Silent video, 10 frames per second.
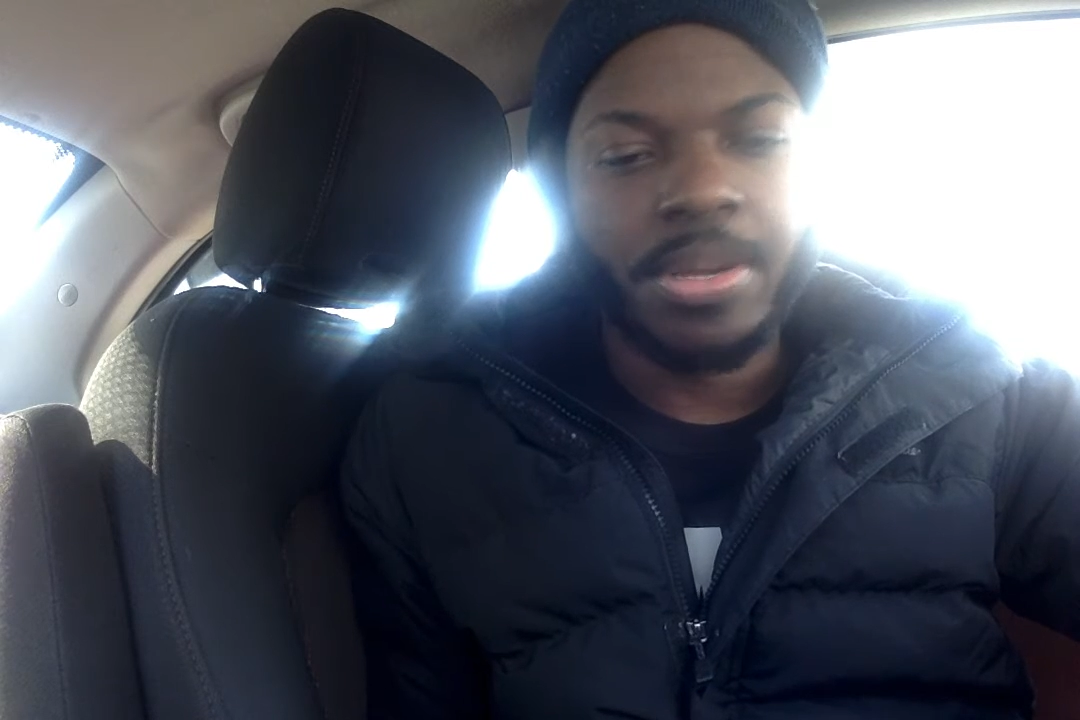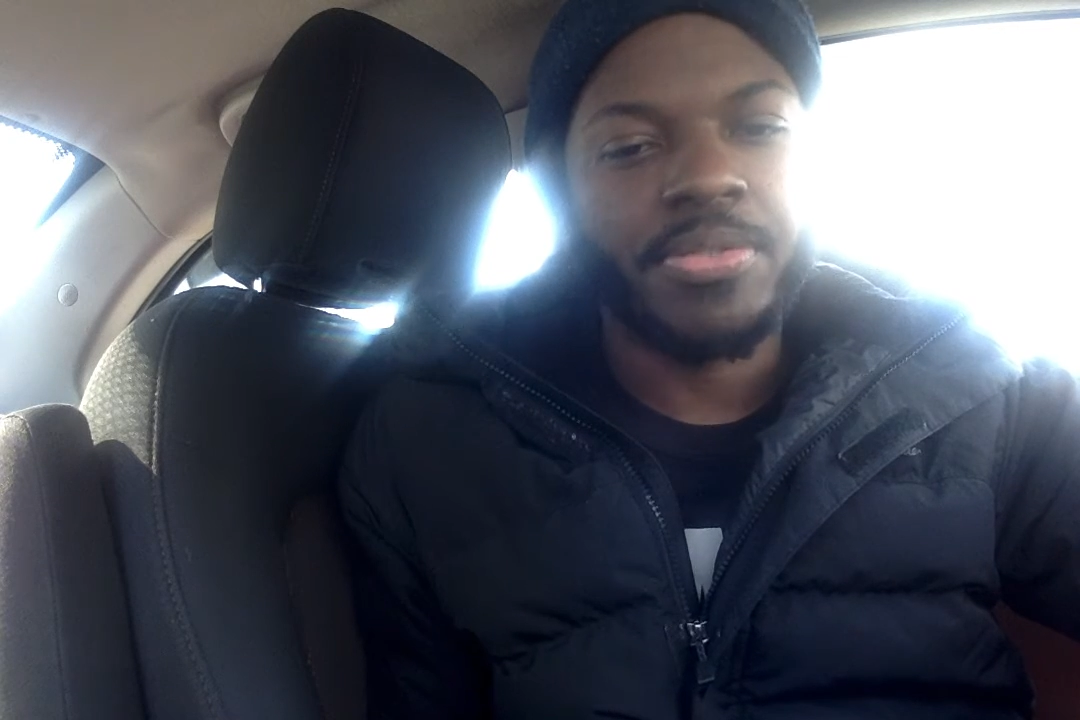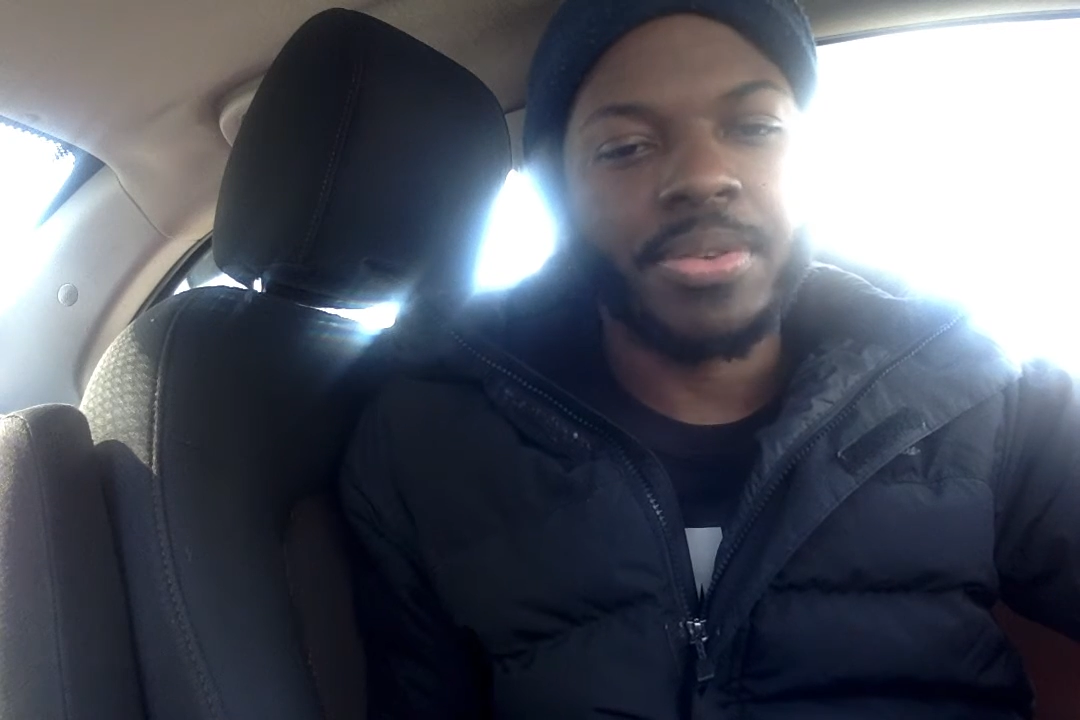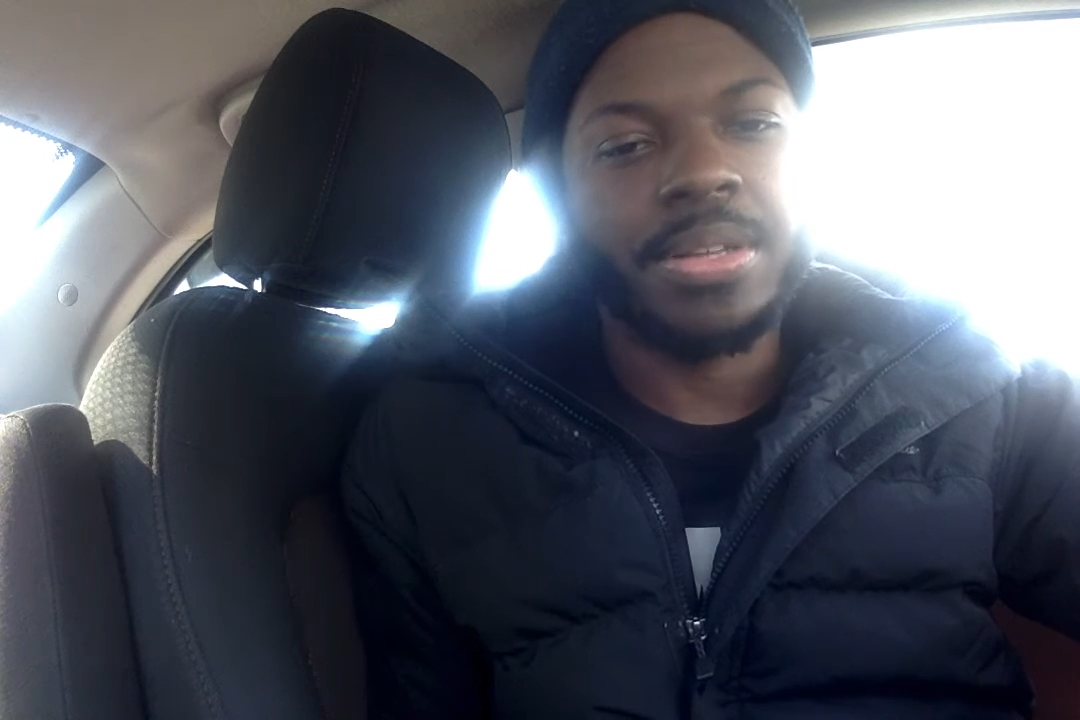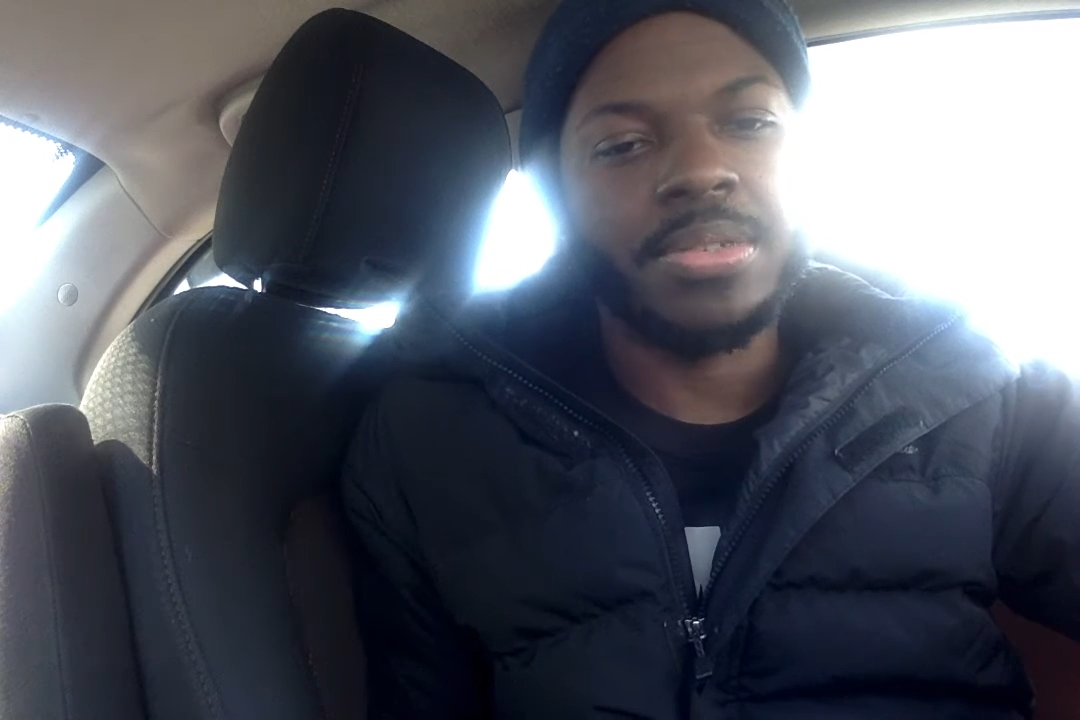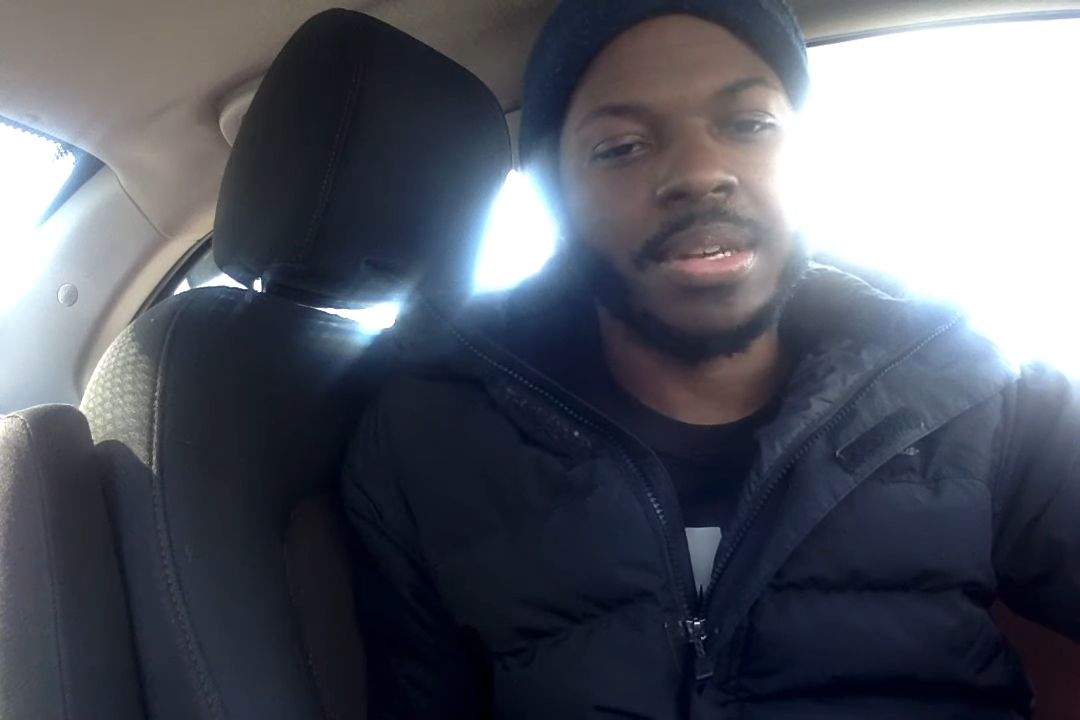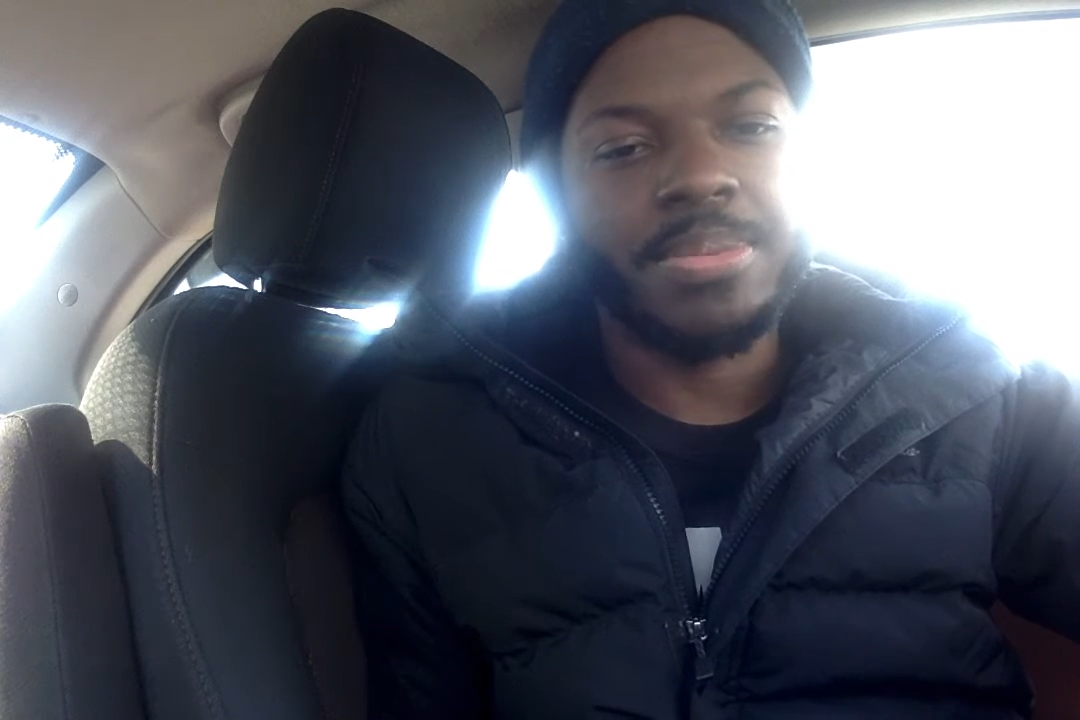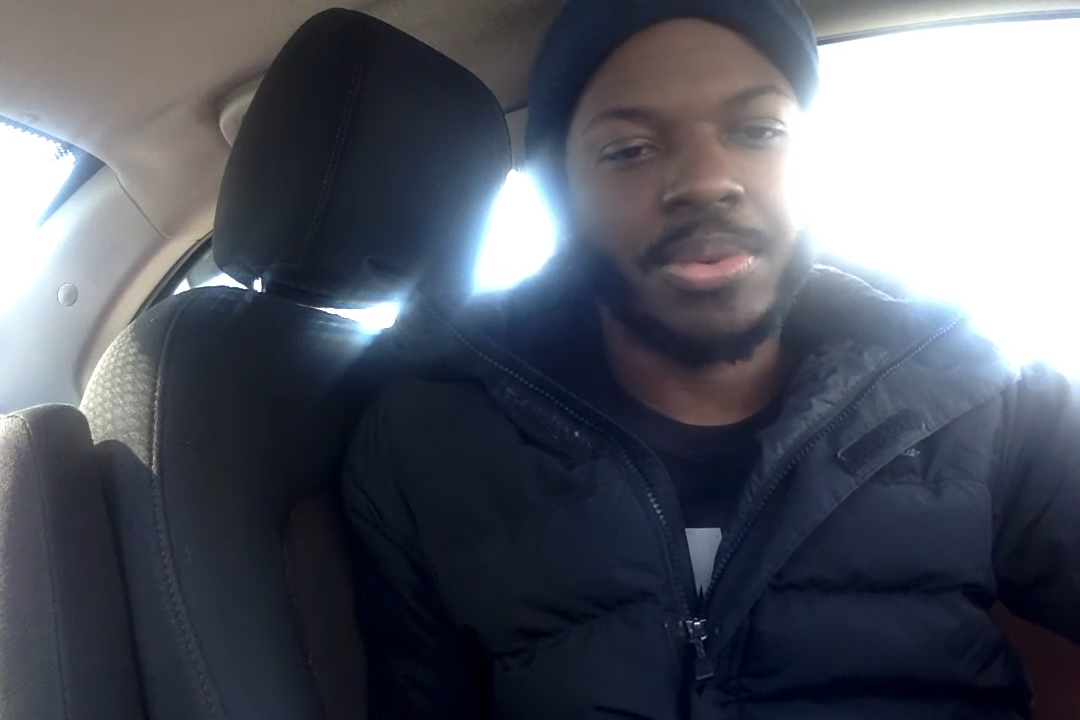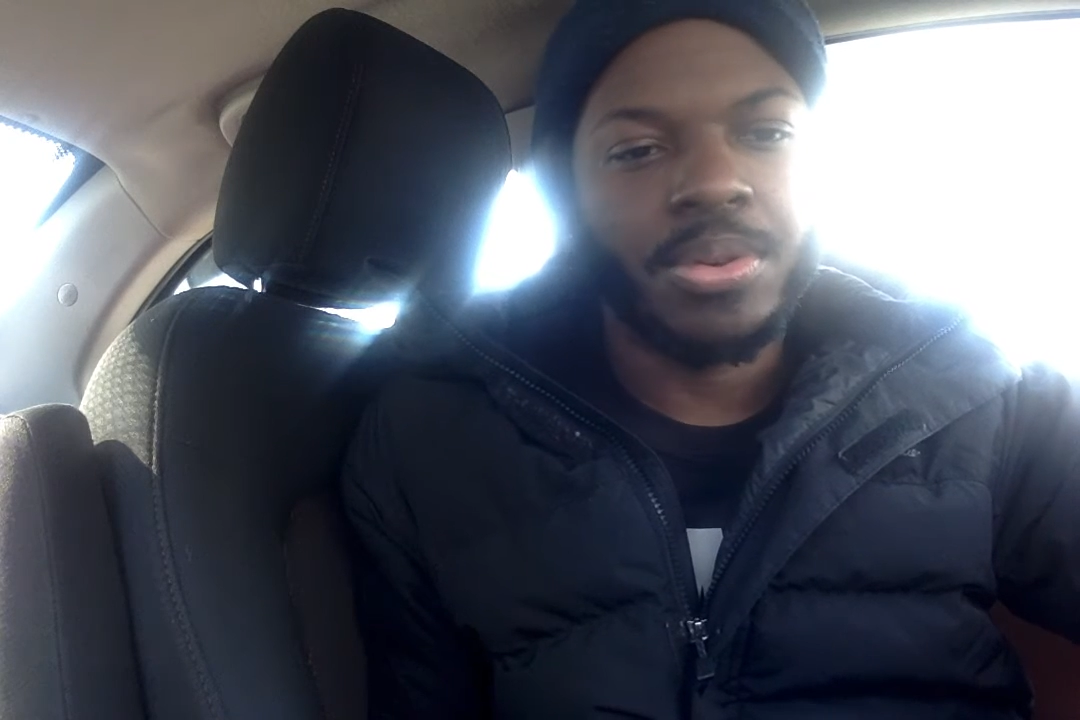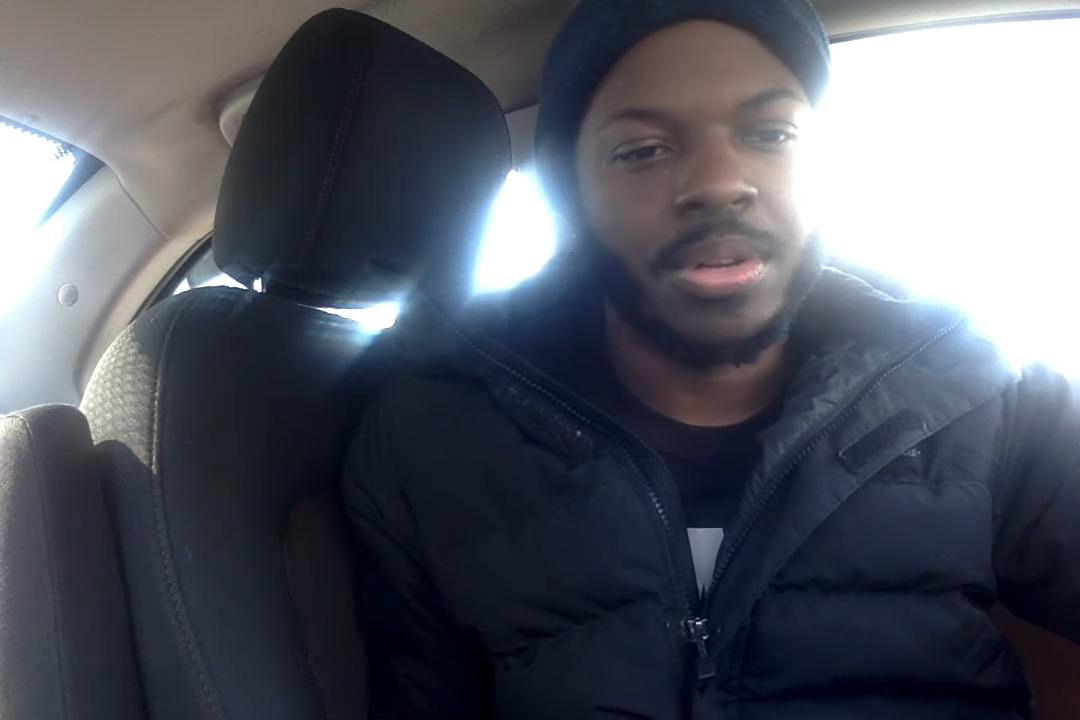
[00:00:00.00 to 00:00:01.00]
be friends
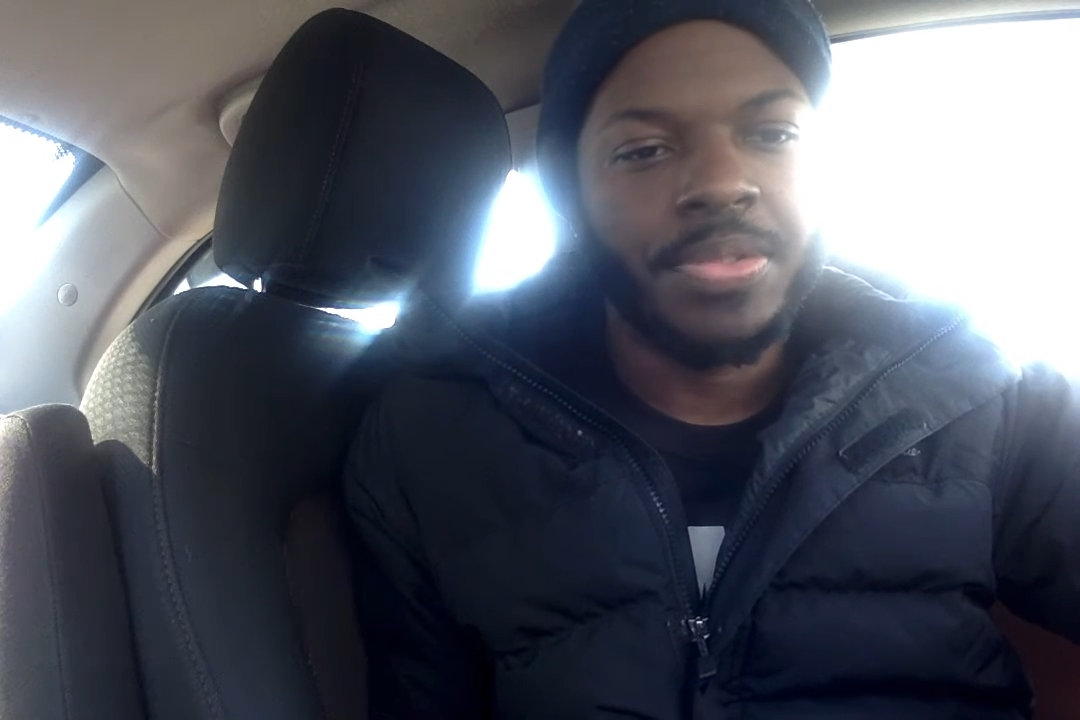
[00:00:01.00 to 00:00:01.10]
anymore.